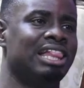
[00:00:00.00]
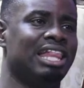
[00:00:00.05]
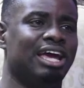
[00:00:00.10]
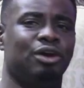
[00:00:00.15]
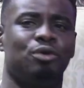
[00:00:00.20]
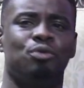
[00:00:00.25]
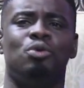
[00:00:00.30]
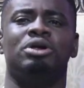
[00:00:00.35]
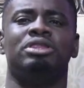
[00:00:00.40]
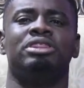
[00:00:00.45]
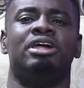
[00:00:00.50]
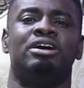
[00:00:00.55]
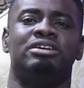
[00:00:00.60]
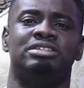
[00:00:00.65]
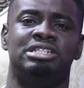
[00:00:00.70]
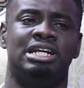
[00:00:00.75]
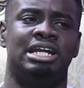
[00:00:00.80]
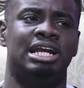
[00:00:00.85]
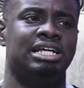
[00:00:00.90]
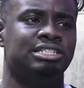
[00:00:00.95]
like one
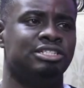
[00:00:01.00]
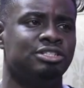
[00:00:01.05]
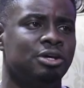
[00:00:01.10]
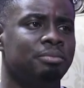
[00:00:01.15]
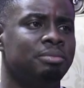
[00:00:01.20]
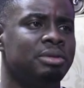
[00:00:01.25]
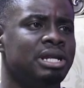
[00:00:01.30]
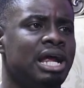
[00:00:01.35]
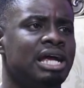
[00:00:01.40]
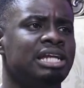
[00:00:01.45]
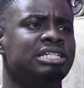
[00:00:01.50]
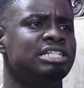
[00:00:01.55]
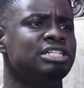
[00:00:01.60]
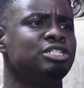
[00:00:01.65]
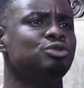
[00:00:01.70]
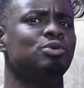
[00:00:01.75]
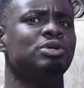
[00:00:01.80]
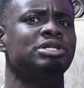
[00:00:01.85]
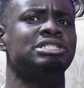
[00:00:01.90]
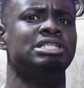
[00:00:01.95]
thousand and something. And
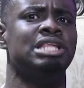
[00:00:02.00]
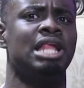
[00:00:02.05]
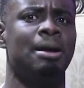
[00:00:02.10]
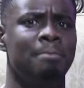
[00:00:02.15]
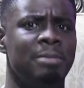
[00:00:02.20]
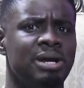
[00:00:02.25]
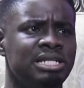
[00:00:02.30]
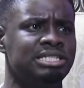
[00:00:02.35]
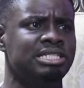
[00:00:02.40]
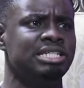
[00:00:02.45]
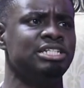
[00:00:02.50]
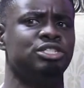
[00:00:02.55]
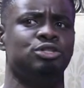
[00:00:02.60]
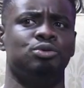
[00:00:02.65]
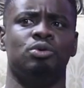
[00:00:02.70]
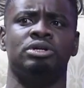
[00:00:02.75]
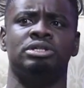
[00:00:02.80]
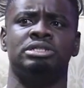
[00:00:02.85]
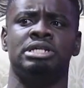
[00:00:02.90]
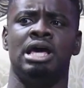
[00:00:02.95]
she was lamenting. She
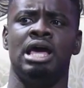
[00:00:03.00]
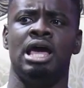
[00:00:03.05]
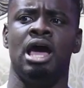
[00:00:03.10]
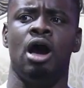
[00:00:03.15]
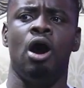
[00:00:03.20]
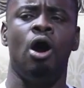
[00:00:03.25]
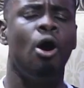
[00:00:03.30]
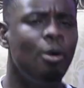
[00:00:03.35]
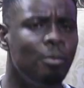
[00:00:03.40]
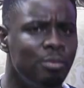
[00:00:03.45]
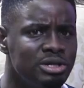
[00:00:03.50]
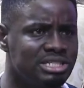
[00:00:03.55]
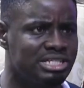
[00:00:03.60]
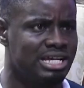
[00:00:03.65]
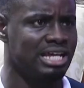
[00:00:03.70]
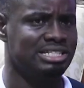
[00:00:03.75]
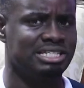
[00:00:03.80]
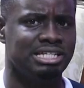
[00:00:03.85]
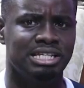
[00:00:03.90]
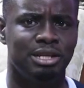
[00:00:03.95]
was almost
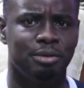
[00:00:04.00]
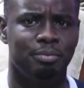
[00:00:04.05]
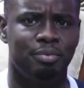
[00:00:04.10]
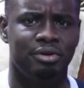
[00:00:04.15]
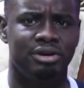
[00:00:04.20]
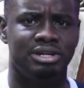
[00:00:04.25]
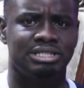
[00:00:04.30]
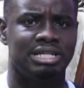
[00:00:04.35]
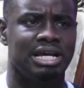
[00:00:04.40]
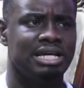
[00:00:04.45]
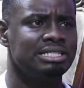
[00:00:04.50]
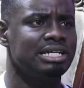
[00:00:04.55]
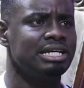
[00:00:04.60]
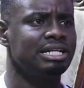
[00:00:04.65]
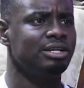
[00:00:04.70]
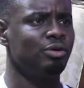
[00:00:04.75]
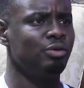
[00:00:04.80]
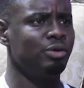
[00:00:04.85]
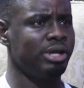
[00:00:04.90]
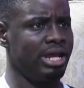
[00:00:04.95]
getting depressed. I said,
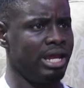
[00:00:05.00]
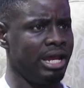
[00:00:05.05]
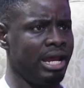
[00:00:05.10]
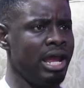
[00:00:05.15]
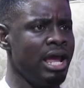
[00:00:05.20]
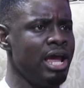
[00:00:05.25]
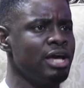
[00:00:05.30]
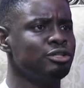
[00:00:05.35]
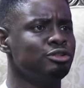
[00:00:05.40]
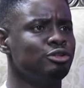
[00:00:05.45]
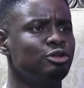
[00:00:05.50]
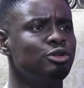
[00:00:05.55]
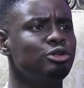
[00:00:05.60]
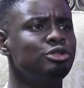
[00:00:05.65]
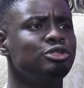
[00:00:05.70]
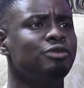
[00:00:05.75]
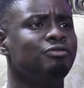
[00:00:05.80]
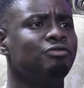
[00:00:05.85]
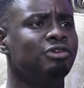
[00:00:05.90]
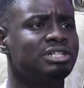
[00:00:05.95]
okay. So
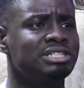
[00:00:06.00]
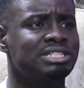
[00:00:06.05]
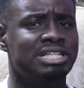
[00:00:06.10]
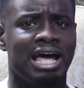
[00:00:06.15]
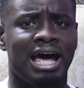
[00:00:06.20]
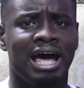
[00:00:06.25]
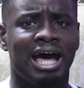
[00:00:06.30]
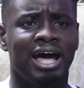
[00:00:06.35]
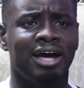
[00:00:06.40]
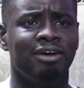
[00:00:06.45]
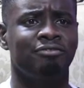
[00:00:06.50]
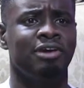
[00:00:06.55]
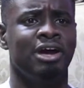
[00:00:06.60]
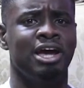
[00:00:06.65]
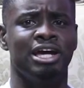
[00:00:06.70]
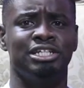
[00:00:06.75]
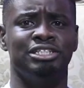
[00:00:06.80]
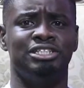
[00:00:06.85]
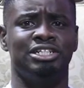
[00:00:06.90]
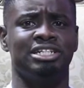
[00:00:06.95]
those of us that have
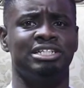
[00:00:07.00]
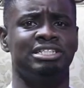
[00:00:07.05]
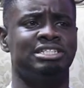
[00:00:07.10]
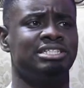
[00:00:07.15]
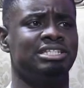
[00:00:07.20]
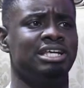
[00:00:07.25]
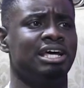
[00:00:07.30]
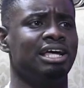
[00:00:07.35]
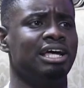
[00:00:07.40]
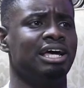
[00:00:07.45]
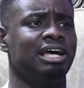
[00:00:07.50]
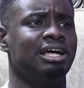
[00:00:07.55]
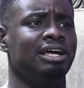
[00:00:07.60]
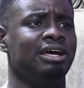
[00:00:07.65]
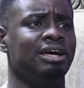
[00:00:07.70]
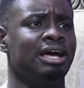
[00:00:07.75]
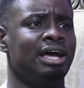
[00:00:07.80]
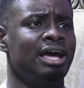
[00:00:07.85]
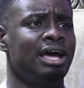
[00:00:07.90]
just uh,